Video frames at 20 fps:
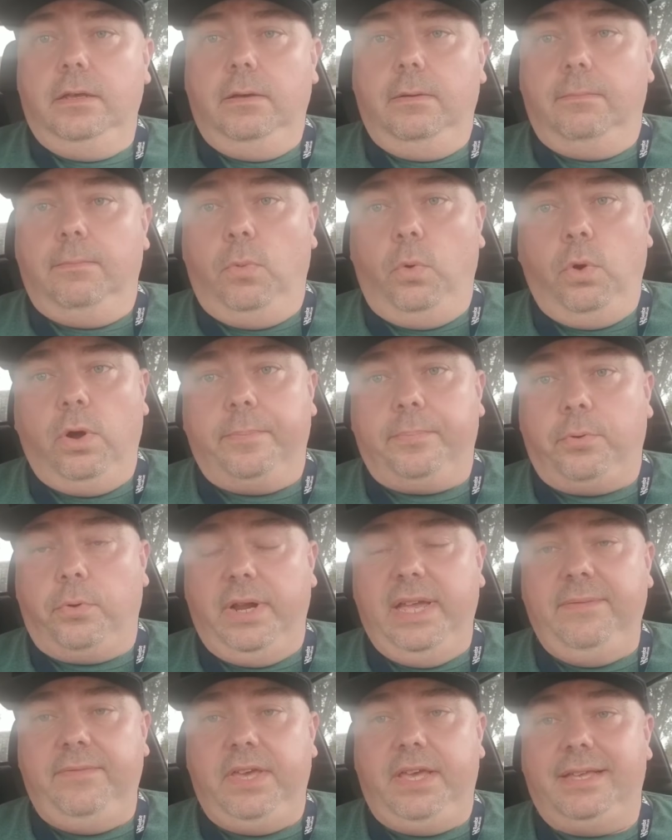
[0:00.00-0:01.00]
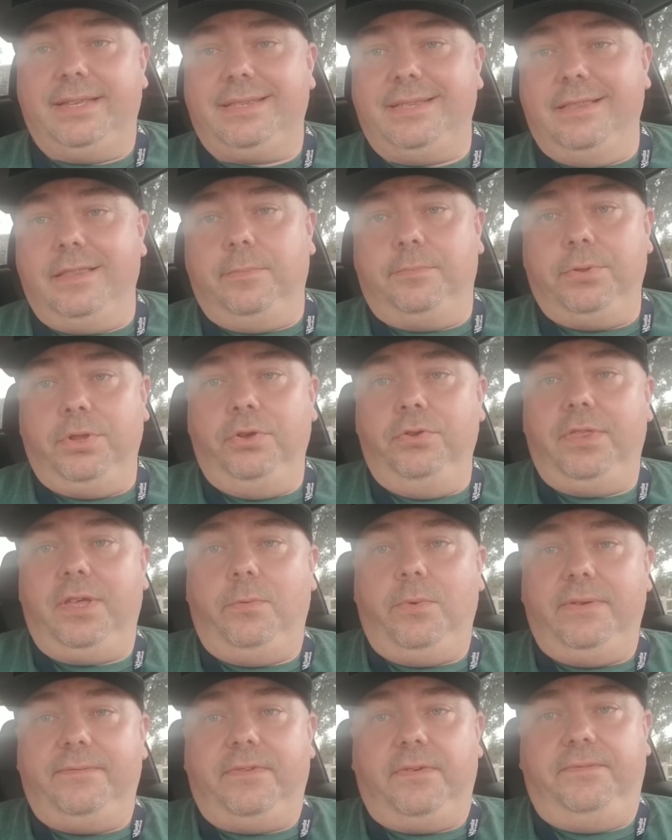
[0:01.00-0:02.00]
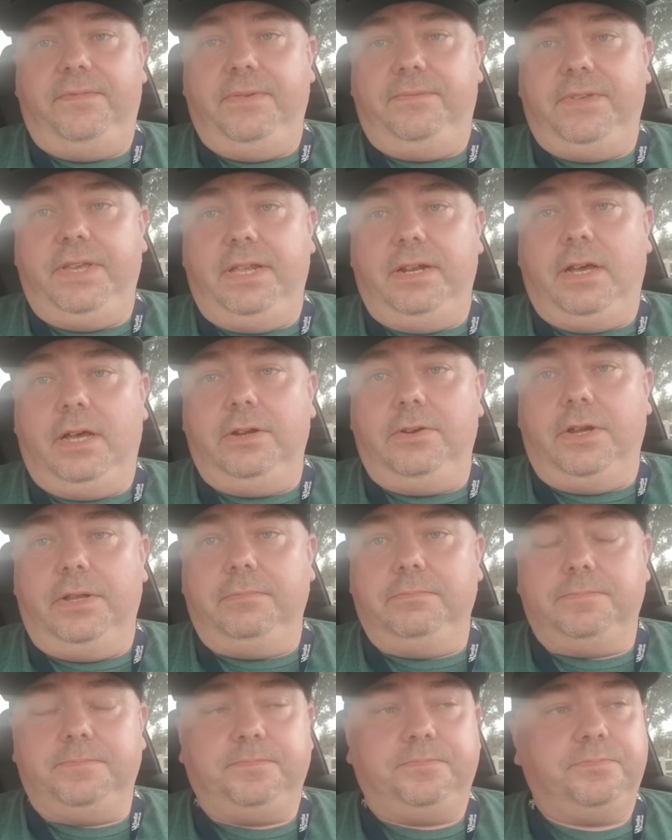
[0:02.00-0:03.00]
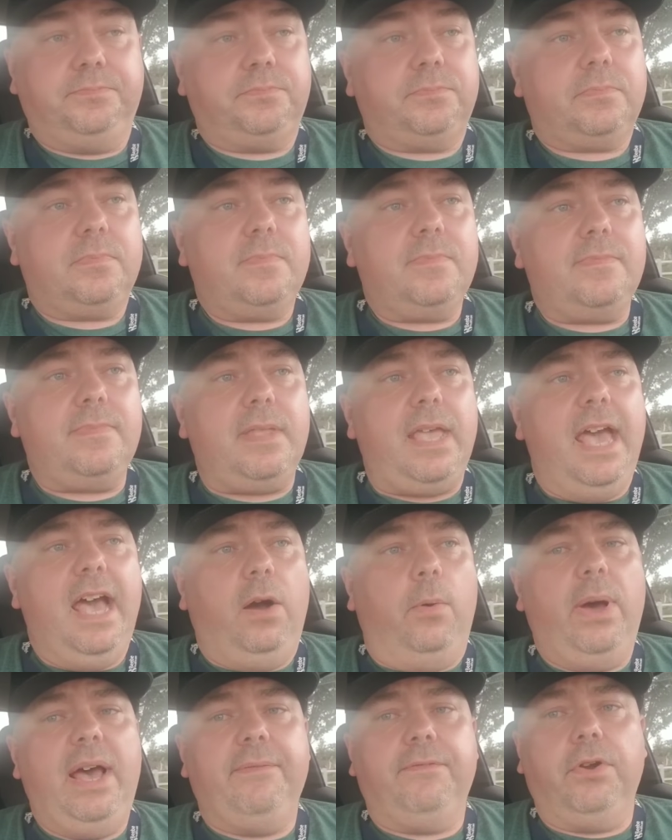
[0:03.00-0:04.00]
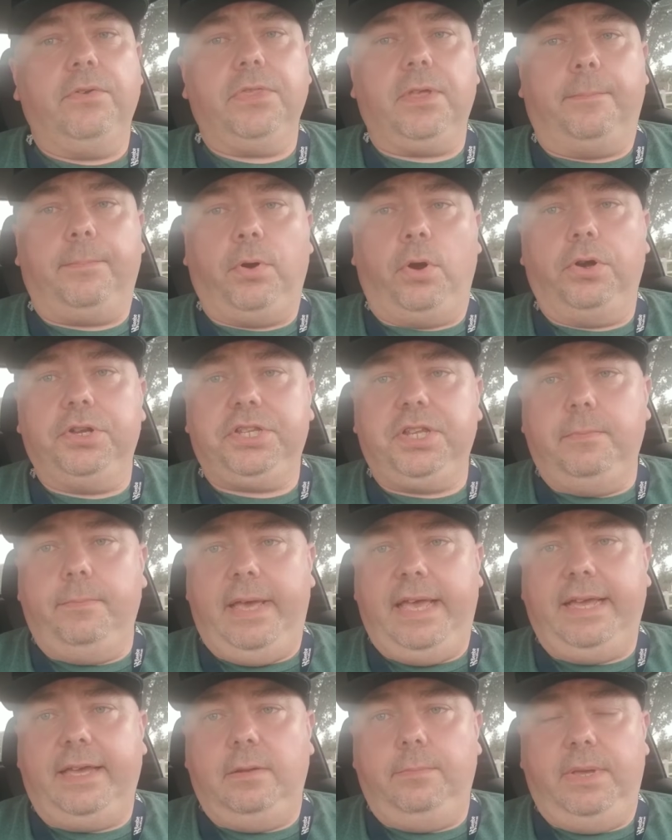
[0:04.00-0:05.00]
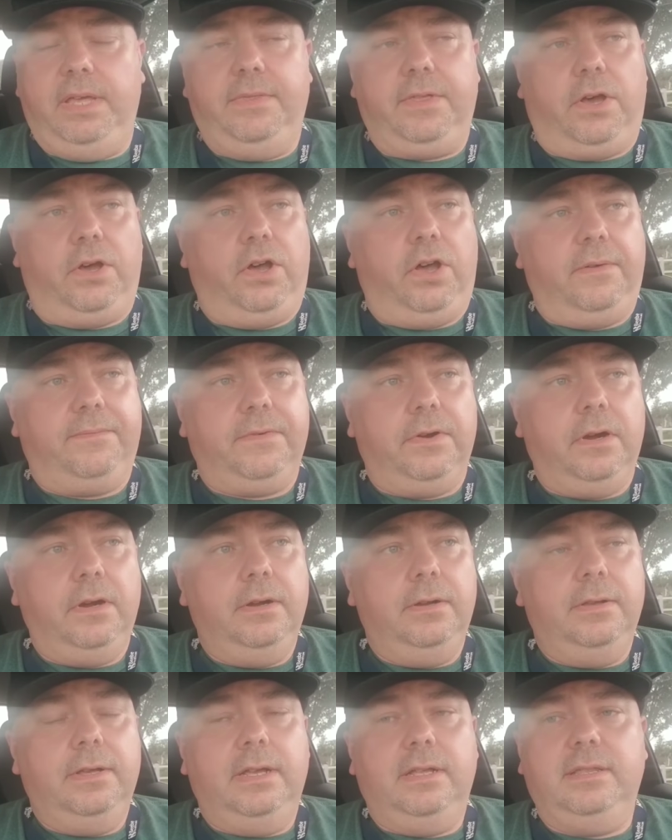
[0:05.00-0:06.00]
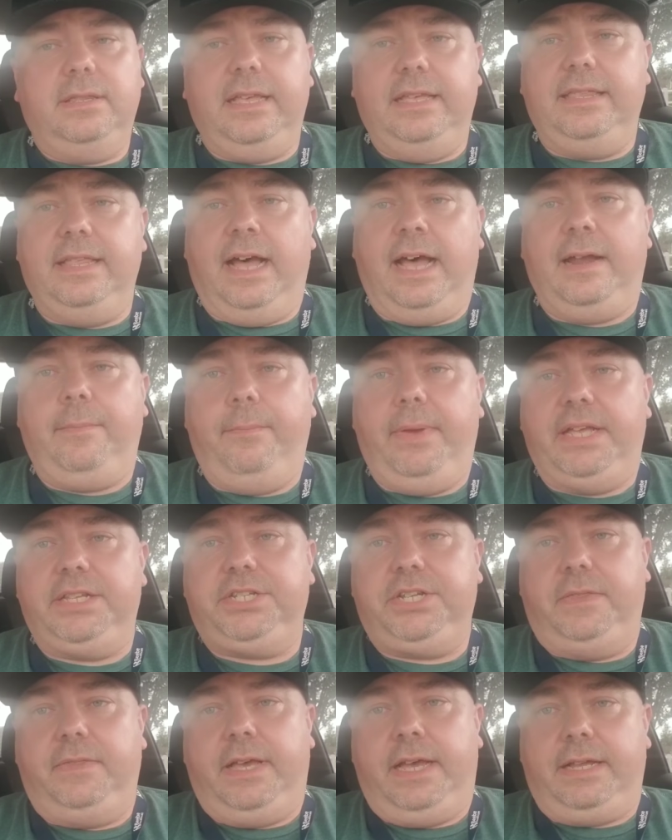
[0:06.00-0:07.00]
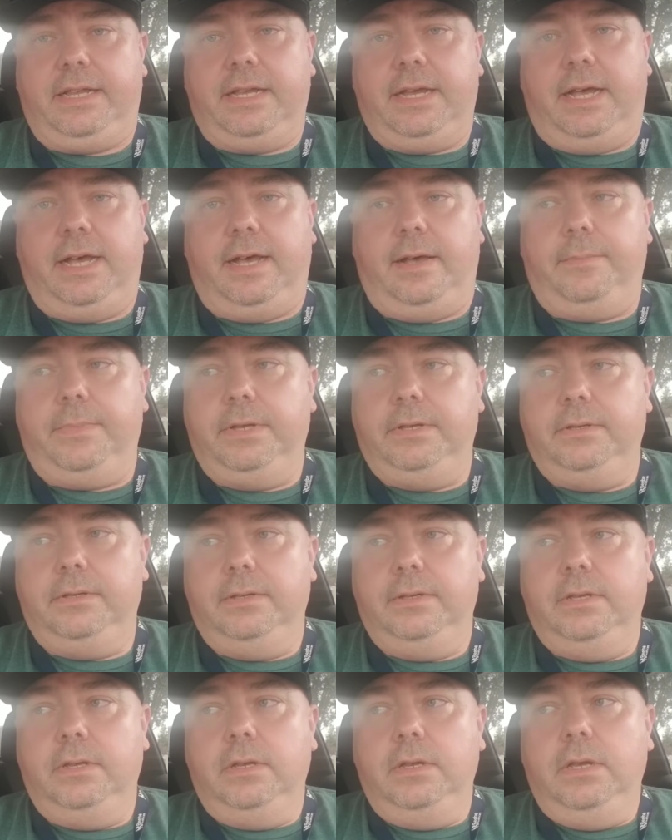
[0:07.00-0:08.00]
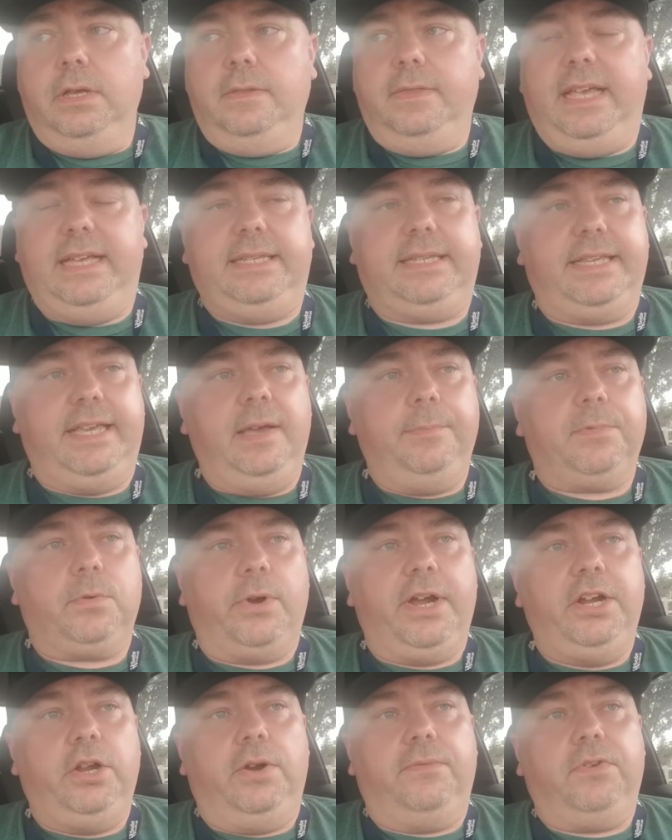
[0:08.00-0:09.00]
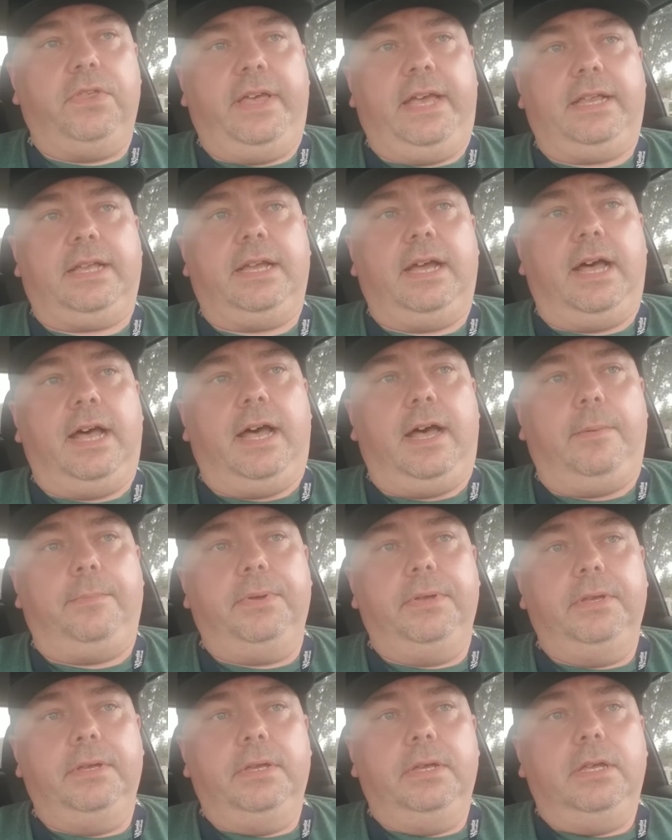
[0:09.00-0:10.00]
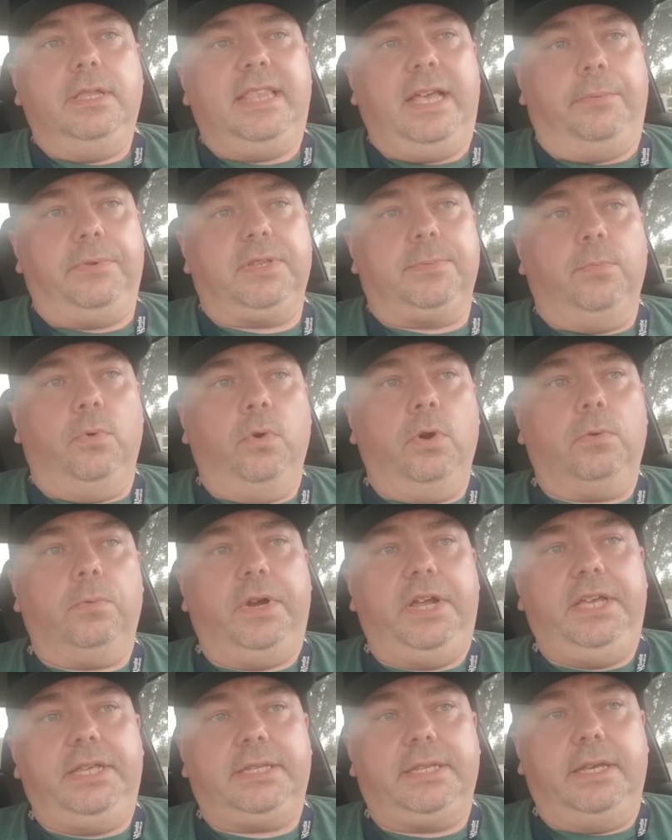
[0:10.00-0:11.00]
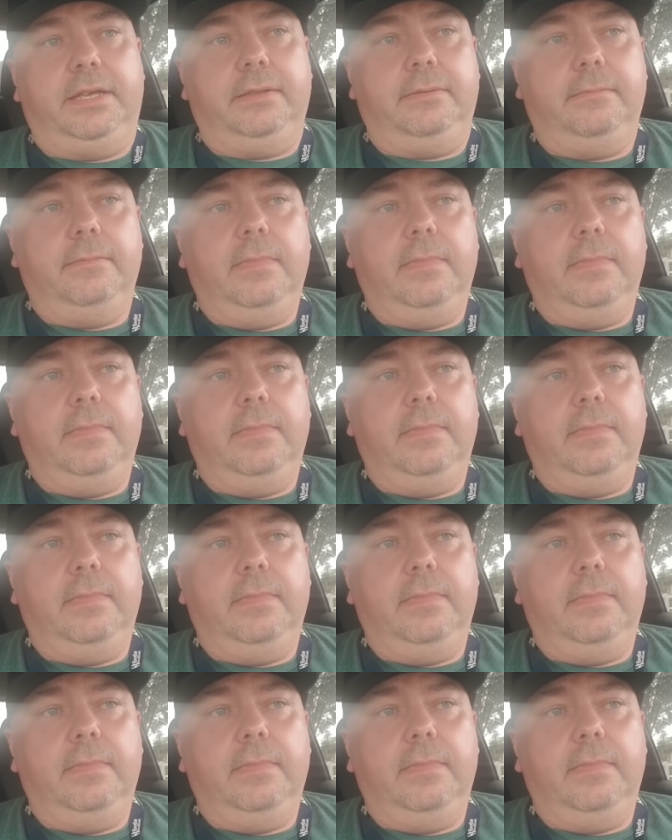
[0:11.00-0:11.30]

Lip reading: more previous than the blue that went for 1500. However, the person making me the offer did not mention that comp. They skipped right over that comp that was more recent,